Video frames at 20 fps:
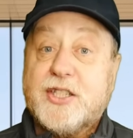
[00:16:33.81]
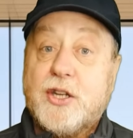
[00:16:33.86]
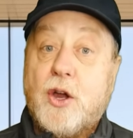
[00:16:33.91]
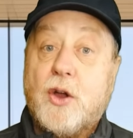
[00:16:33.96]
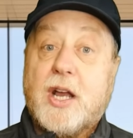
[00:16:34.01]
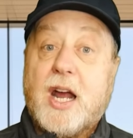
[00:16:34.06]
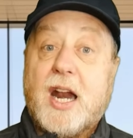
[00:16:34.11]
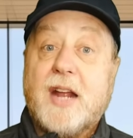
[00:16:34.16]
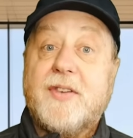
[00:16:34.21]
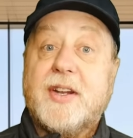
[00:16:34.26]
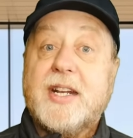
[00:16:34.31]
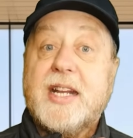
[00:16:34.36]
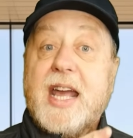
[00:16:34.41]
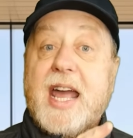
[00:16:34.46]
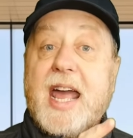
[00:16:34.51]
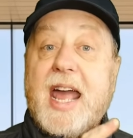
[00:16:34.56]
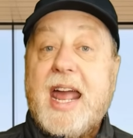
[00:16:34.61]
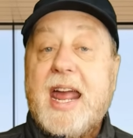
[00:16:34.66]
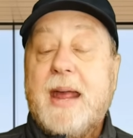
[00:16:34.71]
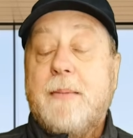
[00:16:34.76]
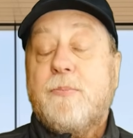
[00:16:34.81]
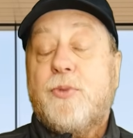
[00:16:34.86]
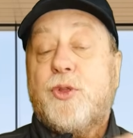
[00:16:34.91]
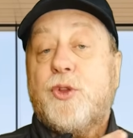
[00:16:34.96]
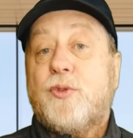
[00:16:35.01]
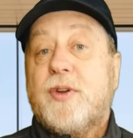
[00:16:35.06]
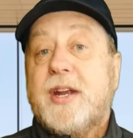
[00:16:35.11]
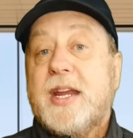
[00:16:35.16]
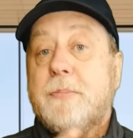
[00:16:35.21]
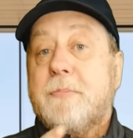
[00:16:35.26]
So kind of an
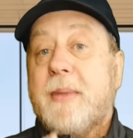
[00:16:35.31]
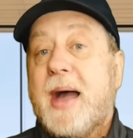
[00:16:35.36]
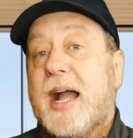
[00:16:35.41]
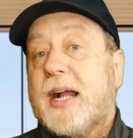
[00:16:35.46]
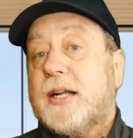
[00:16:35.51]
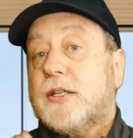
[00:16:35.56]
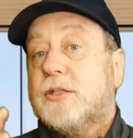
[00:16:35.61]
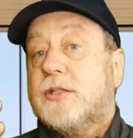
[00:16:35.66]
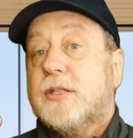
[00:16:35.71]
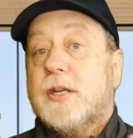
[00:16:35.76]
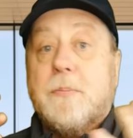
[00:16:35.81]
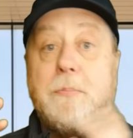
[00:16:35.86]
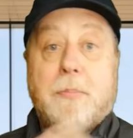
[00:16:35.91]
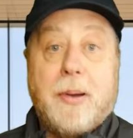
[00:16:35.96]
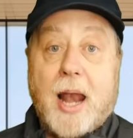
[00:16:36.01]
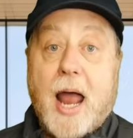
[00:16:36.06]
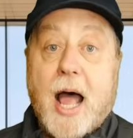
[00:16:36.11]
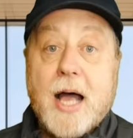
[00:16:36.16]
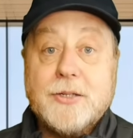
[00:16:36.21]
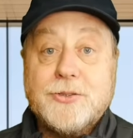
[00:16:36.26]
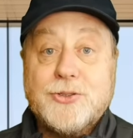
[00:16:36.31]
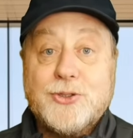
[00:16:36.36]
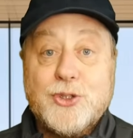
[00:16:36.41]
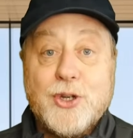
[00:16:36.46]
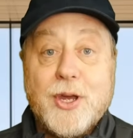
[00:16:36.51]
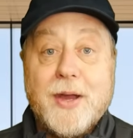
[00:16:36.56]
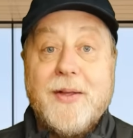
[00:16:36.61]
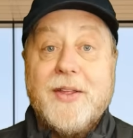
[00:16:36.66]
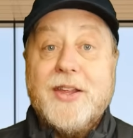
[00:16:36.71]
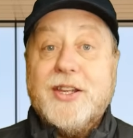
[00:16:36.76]
M3 Max Plus,
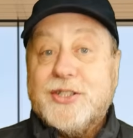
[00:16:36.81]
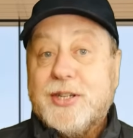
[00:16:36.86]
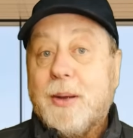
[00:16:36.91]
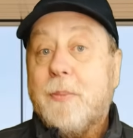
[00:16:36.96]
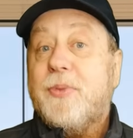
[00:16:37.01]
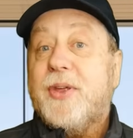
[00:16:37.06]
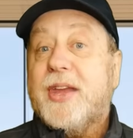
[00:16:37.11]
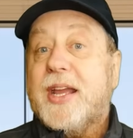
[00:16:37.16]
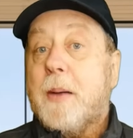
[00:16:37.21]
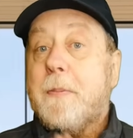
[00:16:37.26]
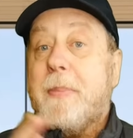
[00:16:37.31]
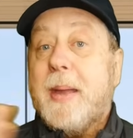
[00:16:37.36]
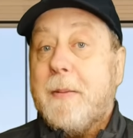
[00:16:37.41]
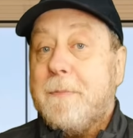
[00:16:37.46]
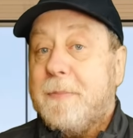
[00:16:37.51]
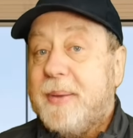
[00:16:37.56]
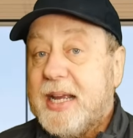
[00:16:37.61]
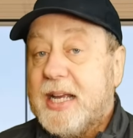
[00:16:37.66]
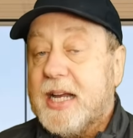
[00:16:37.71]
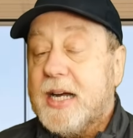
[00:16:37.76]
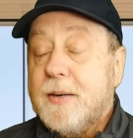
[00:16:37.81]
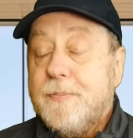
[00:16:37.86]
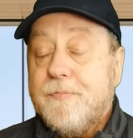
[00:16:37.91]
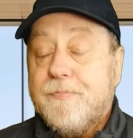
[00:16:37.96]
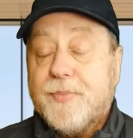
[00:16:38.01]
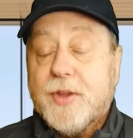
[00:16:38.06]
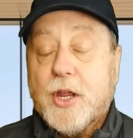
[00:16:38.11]
something a bit bigger.